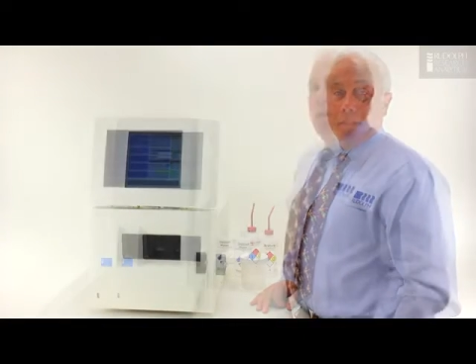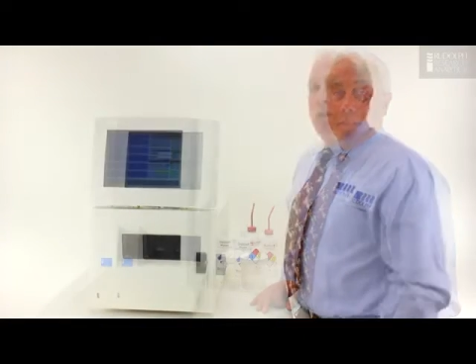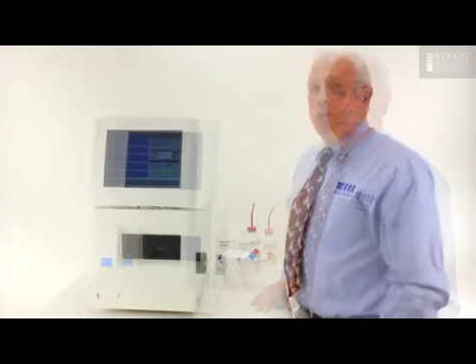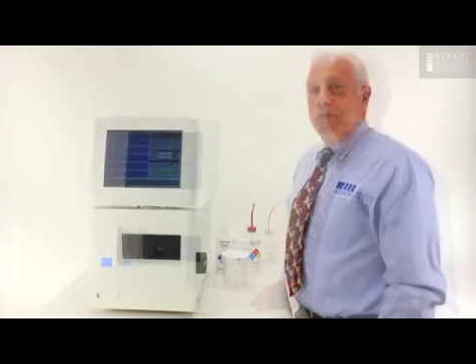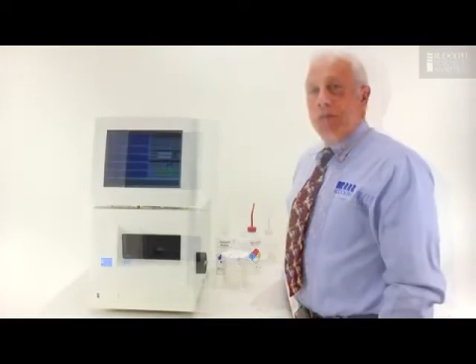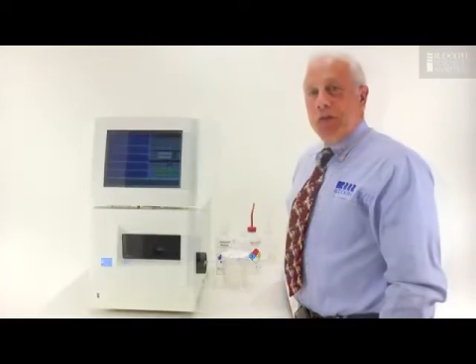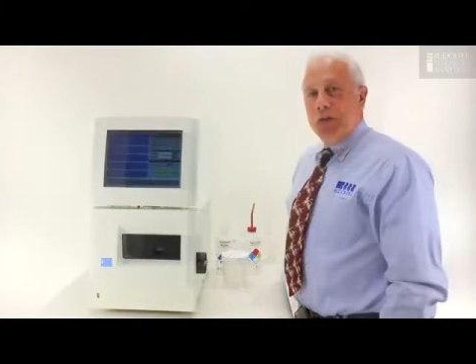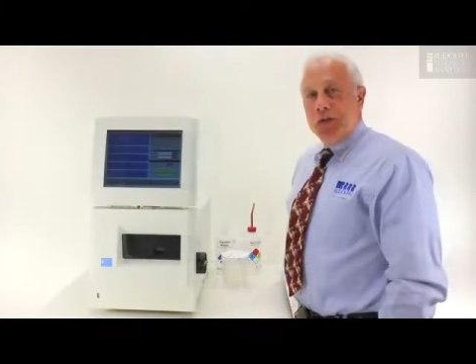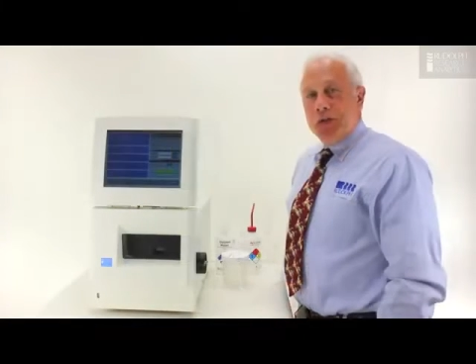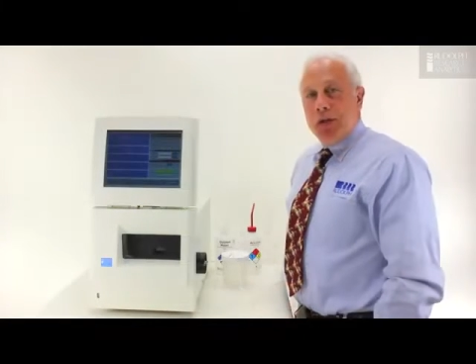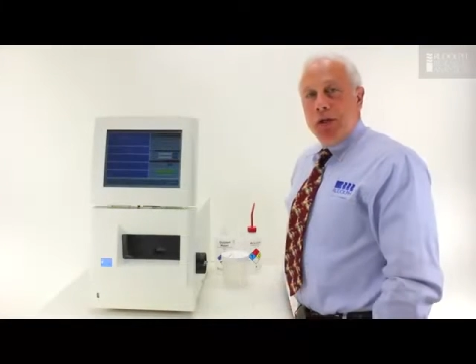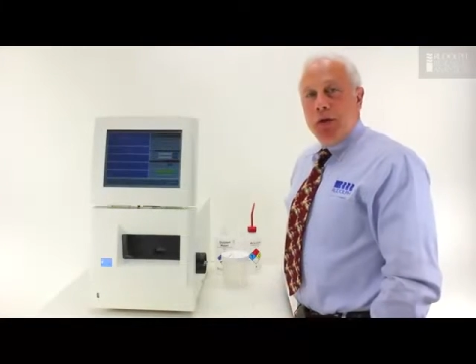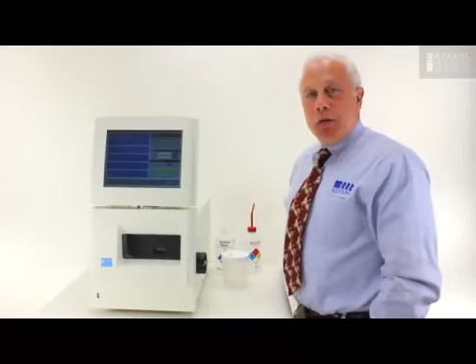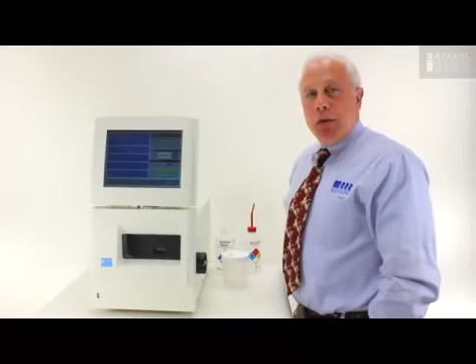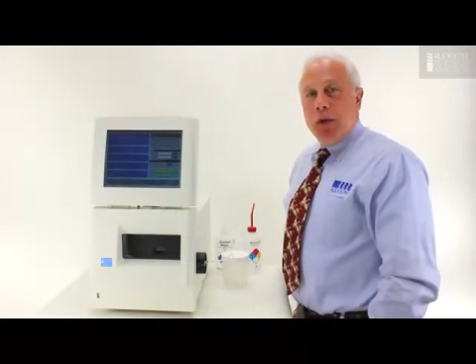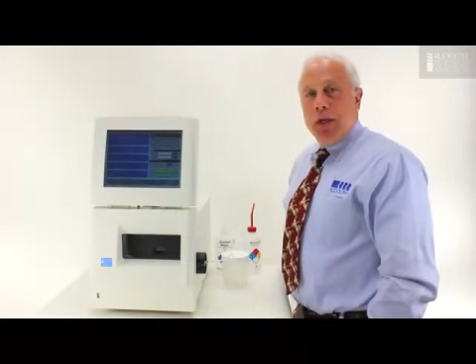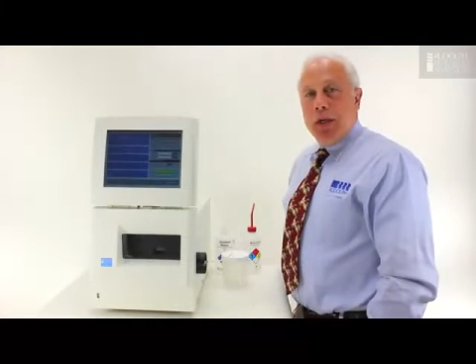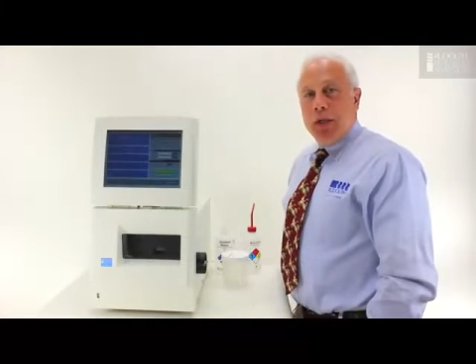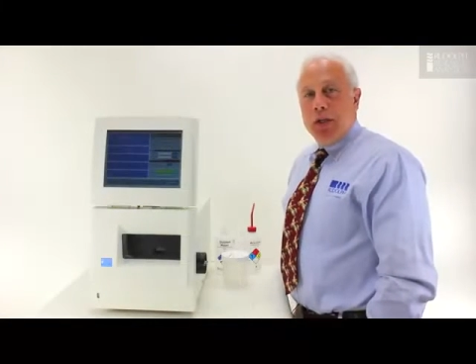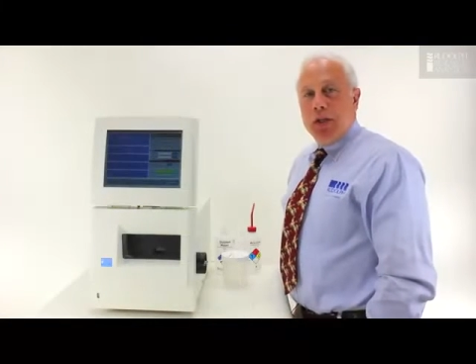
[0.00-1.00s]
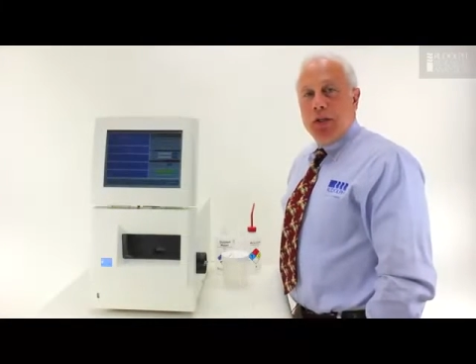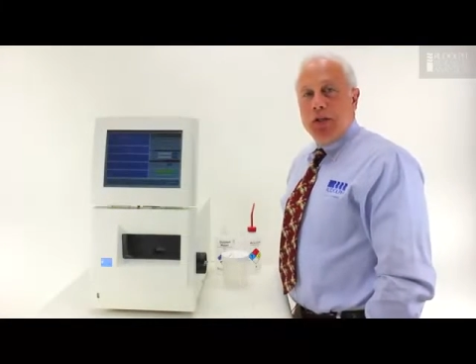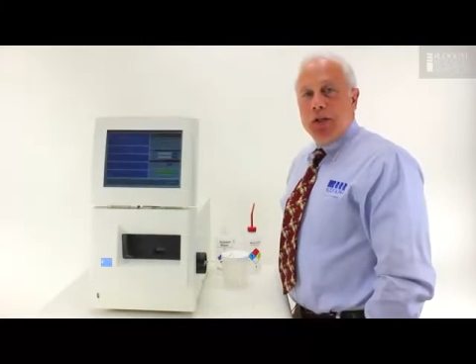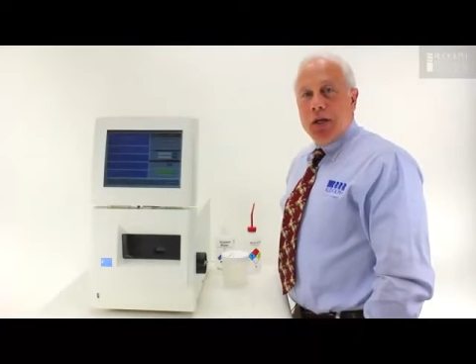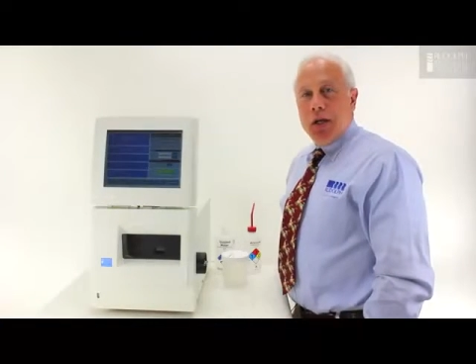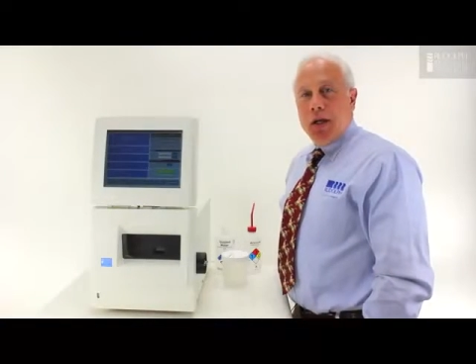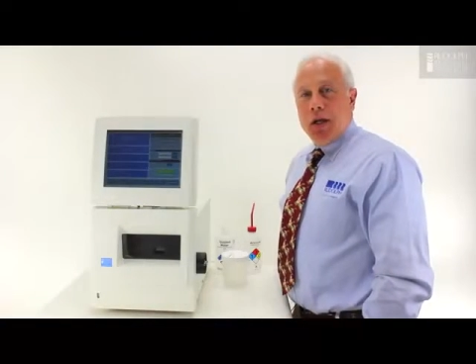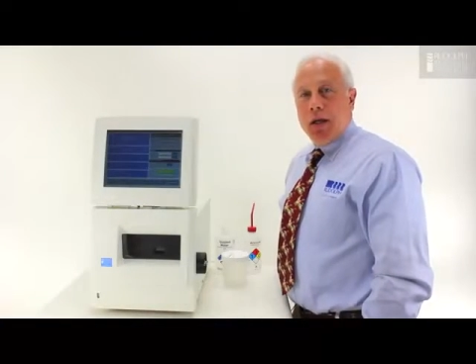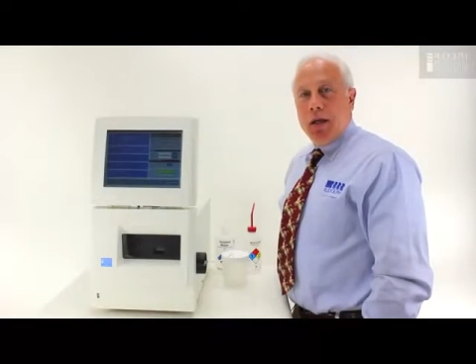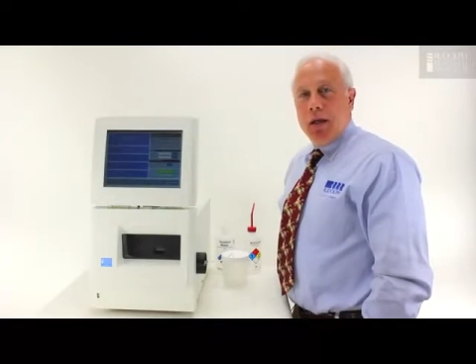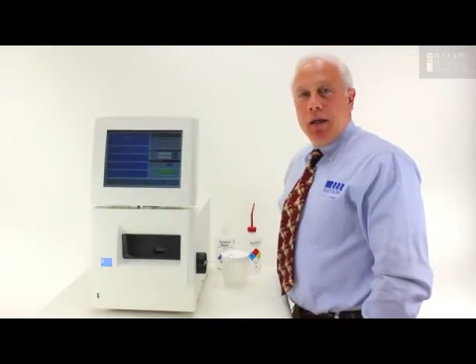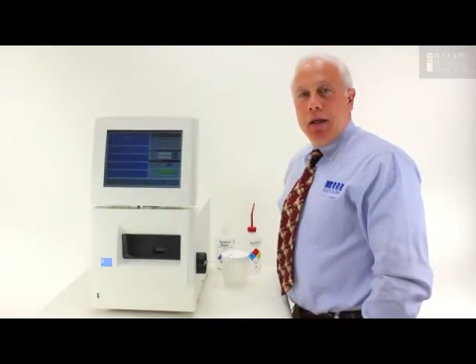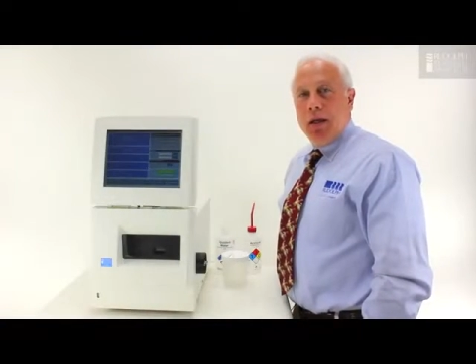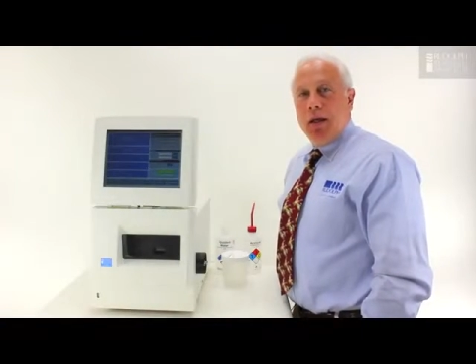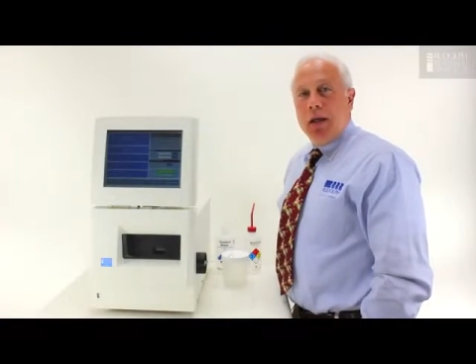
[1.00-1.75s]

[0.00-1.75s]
The first thing we need to check